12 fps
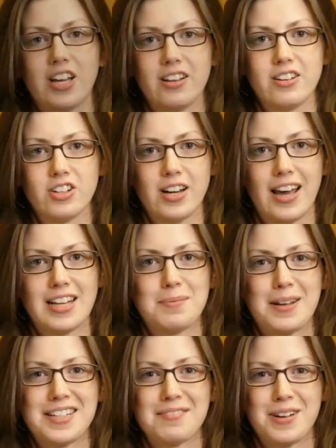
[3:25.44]
challenging
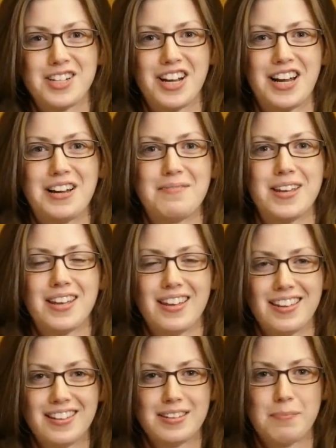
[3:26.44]
aspects of my job
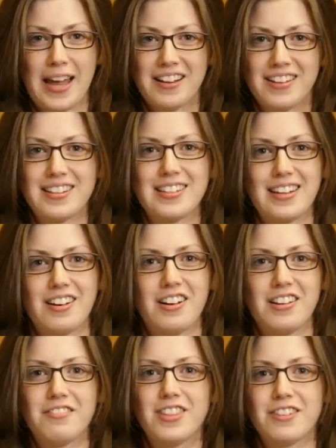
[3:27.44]
is balancing
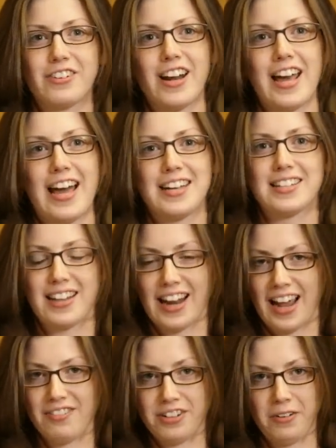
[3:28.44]
all of the different hats that I
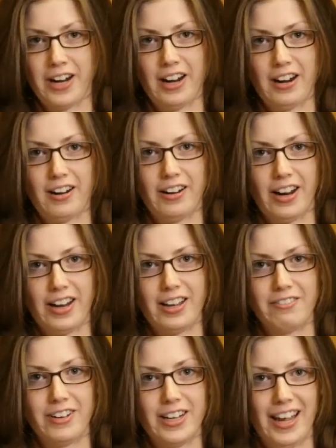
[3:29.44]
have to wear on any
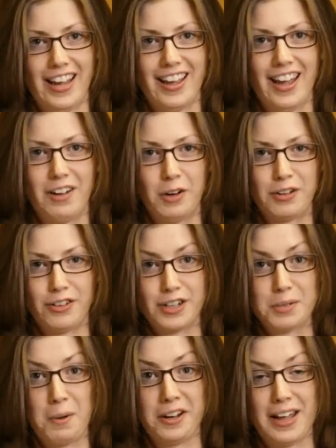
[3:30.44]
given day. I work for a
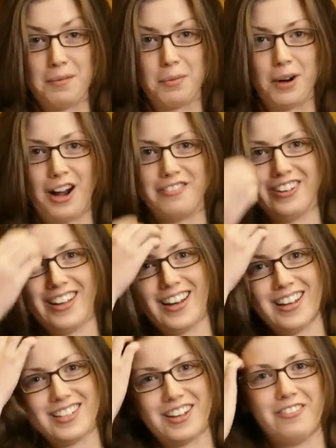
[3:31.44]
small nonprofit,
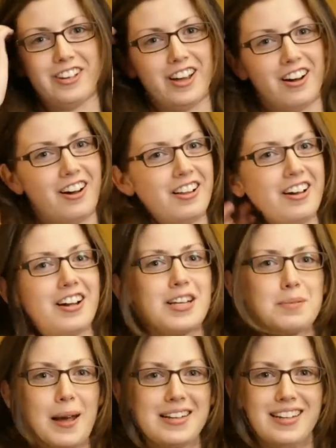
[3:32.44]
and so we all are
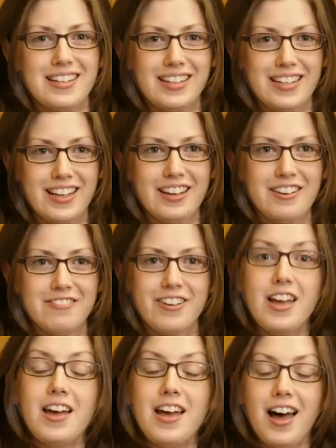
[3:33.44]
expected to give
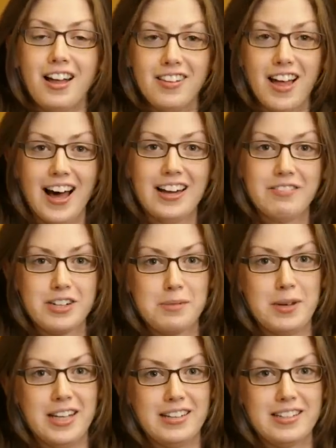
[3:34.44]
a lot, which
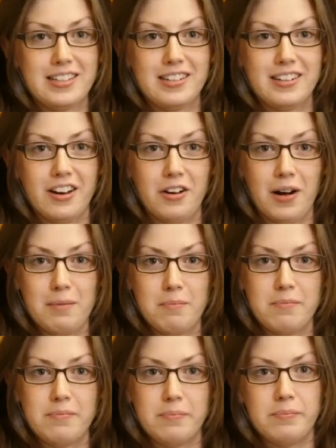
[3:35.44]
means
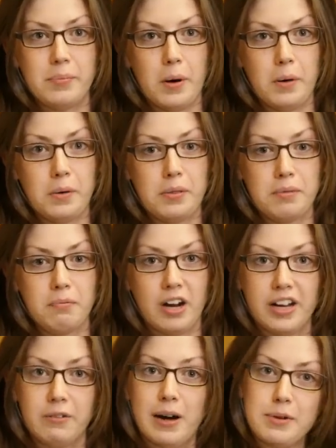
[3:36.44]
I'm both
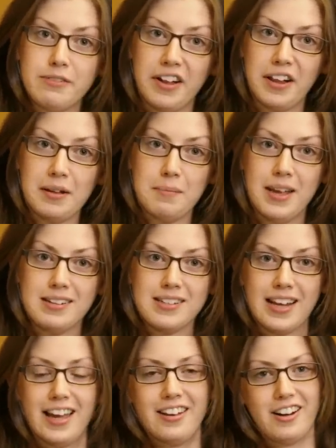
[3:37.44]
running web development
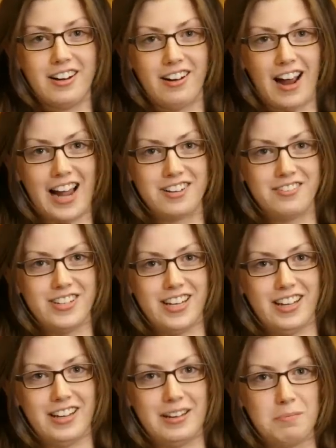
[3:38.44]
and our interactive
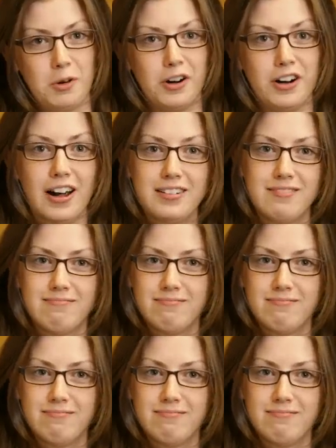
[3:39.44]
team, or